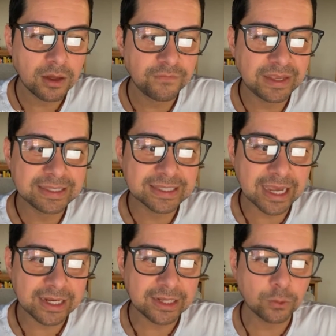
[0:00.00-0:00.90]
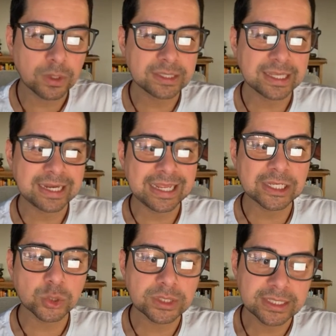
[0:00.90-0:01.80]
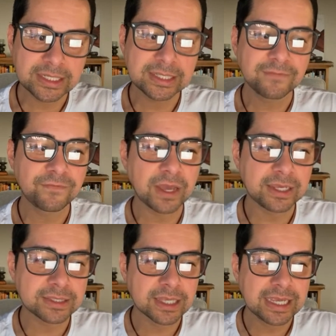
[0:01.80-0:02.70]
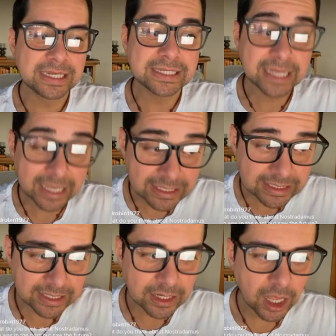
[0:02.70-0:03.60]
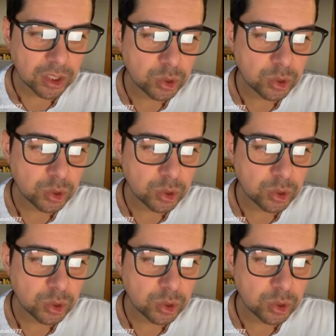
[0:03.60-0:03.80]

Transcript: of anxiety was an interesting device intended